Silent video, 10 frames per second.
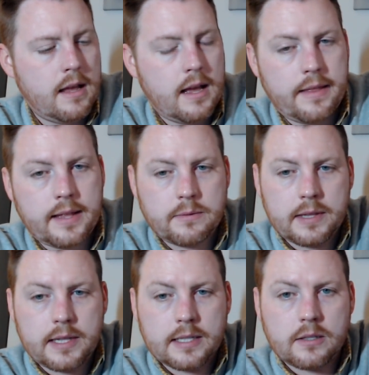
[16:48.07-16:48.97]
And that's
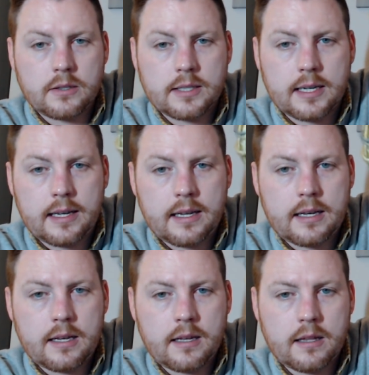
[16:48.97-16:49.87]
what this looks like.
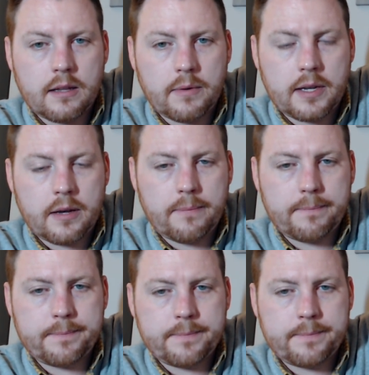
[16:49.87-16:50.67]
There we go.